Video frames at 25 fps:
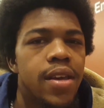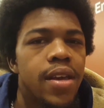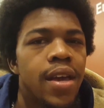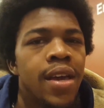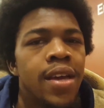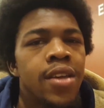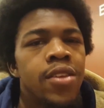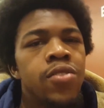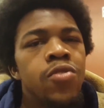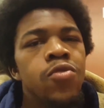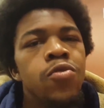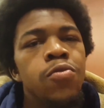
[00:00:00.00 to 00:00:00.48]

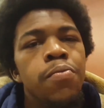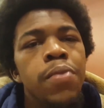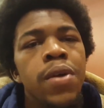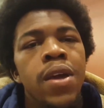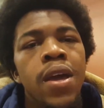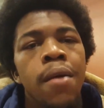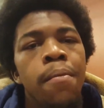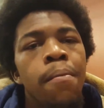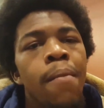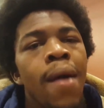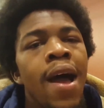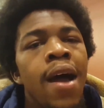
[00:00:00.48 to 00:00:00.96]
And you
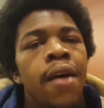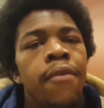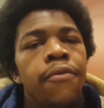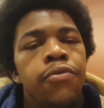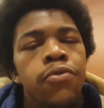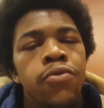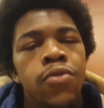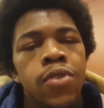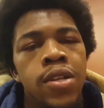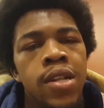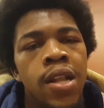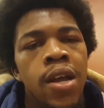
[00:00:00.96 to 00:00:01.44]
being
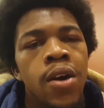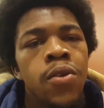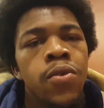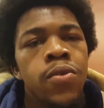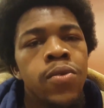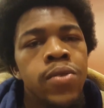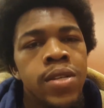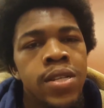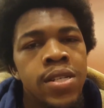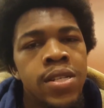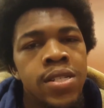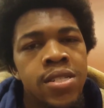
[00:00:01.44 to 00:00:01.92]
mindful
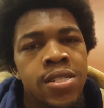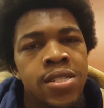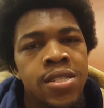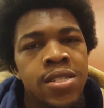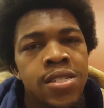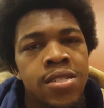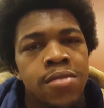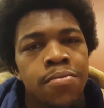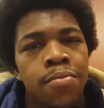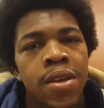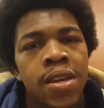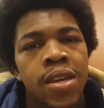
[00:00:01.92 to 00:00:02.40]
alone is
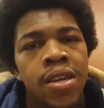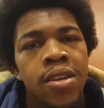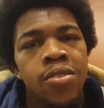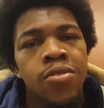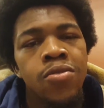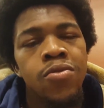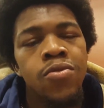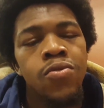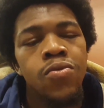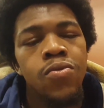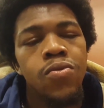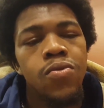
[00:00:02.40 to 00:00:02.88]
just
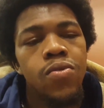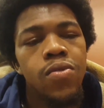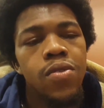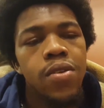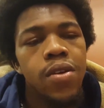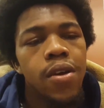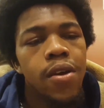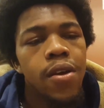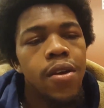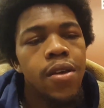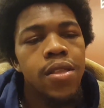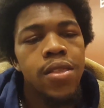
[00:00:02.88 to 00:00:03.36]
making you
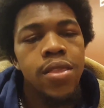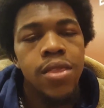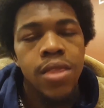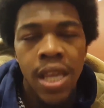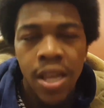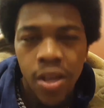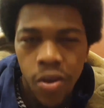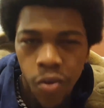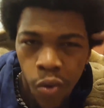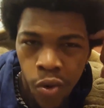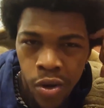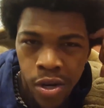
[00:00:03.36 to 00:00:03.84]

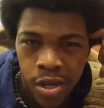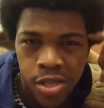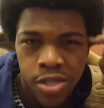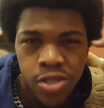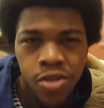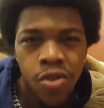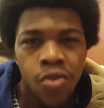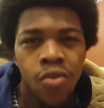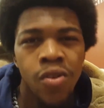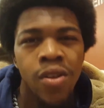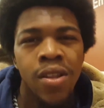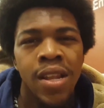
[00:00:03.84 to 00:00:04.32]
think on a
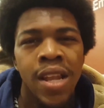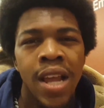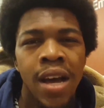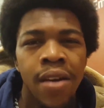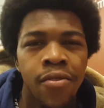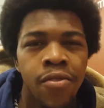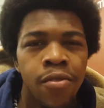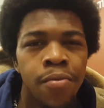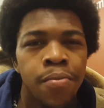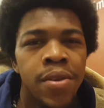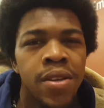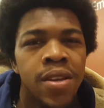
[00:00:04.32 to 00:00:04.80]
certain
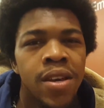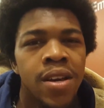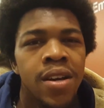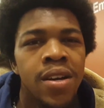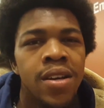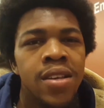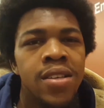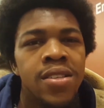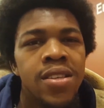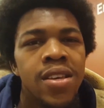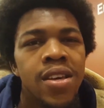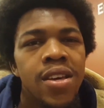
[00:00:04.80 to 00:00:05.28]
level,
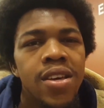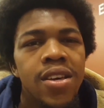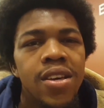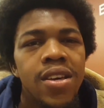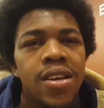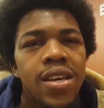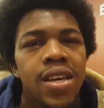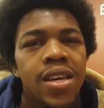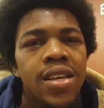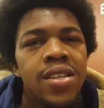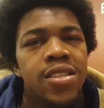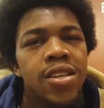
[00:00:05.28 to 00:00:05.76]
because
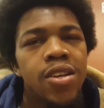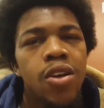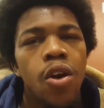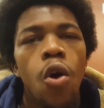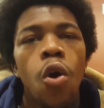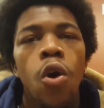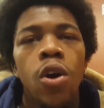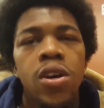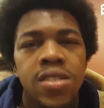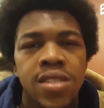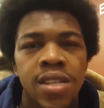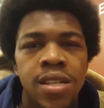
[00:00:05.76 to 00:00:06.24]
it's a
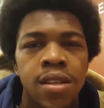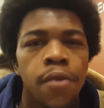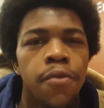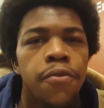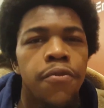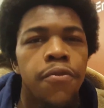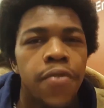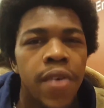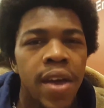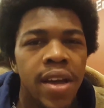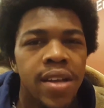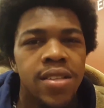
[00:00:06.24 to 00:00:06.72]
cause and
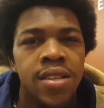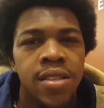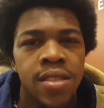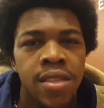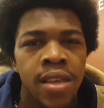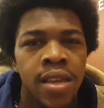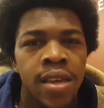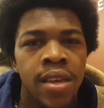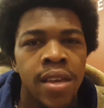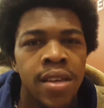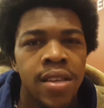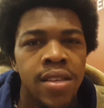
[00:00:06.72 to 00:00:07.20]
effect to
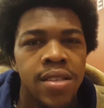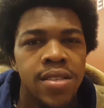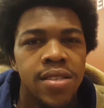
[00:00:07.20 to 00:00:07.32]
things.